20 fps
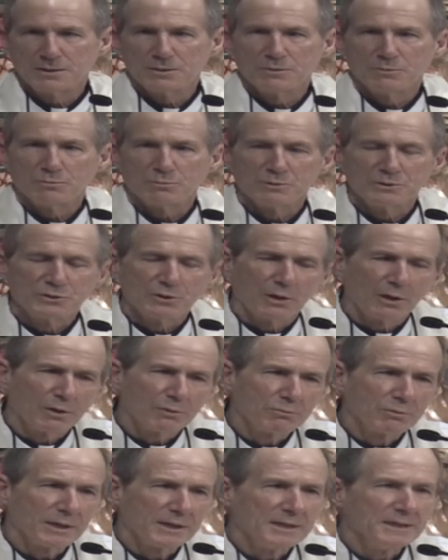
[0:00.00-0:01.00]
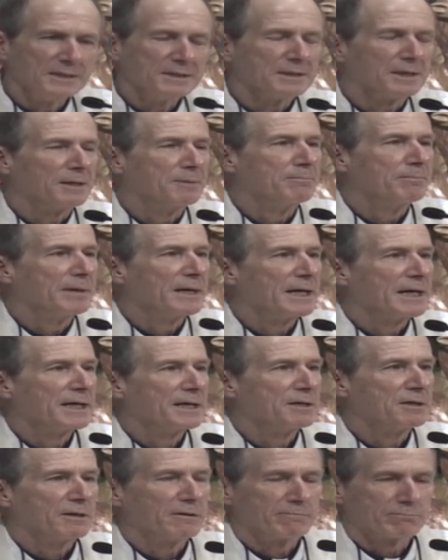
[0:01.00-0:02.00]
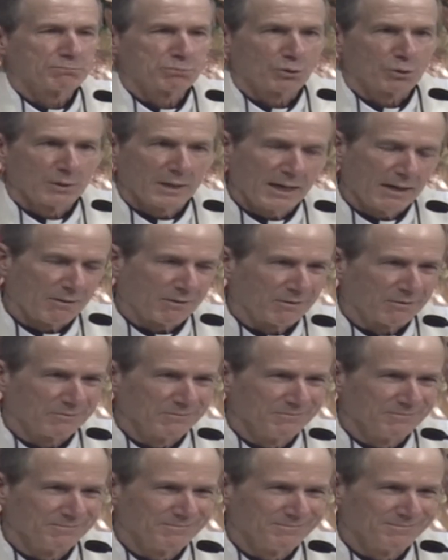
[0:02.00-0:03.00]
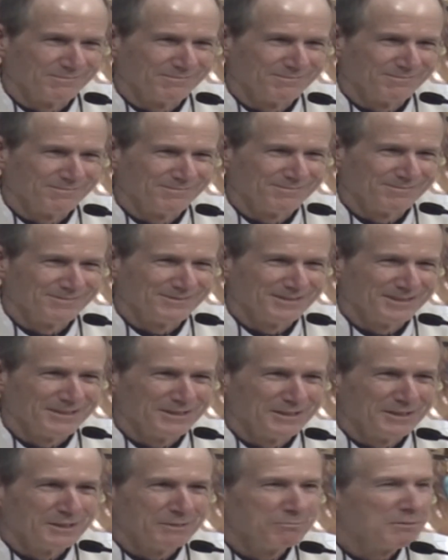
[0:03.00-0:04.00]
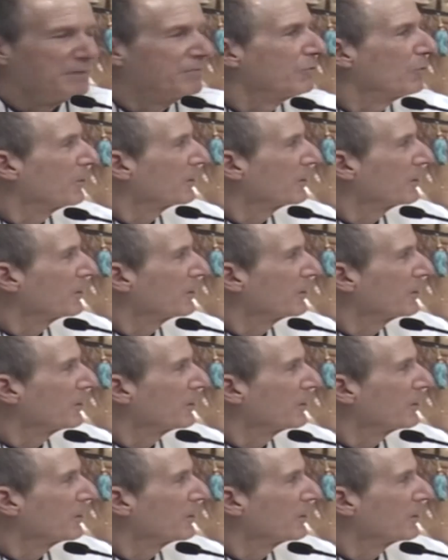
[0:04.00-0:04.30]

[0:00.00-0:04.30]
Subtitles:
was already a man of prayer before